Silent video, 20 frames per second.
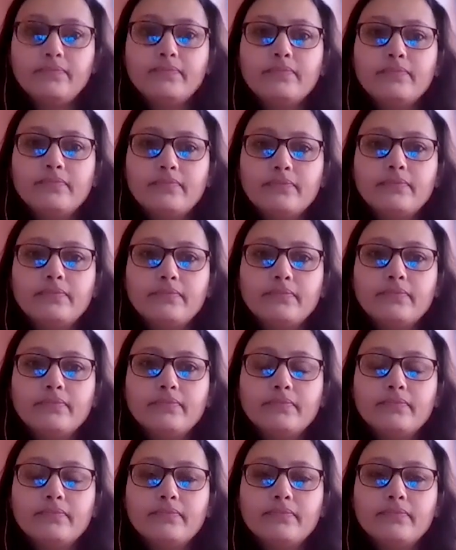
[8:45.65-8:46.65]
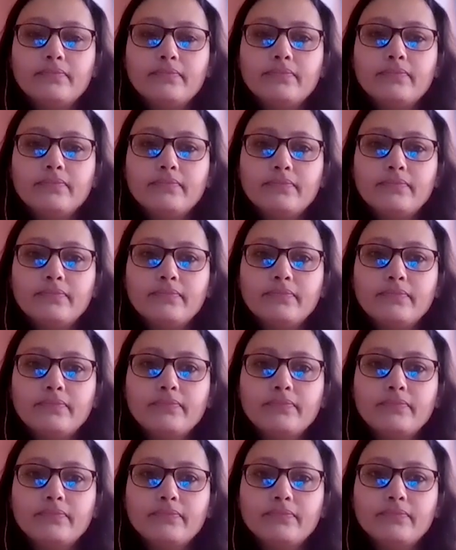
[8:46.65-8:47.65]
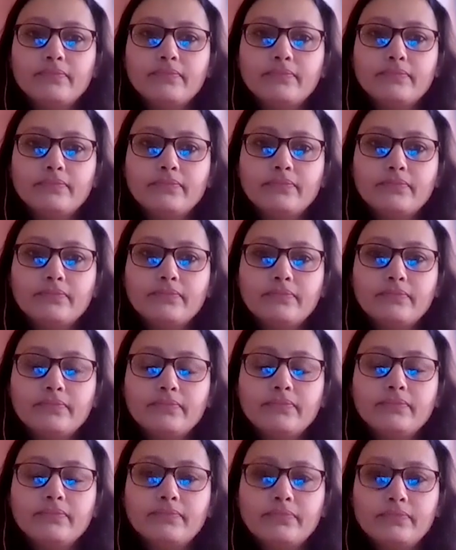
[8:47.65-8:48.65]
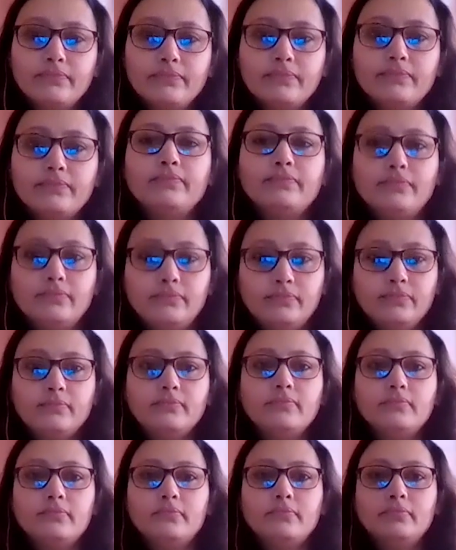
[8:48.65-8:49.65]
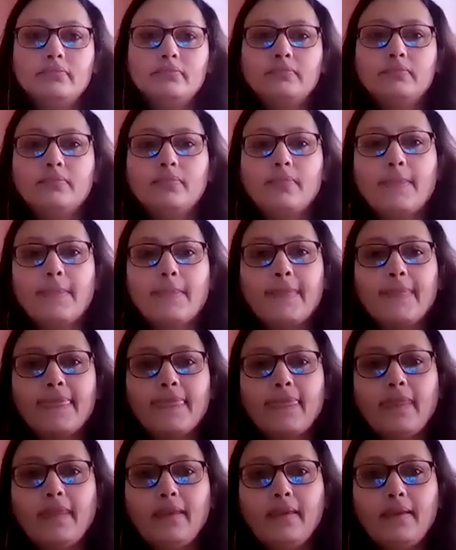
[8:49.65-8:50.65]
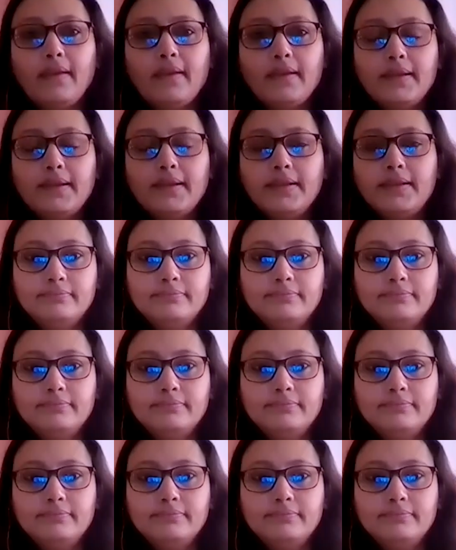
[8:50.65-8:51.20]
The person shown says nothing.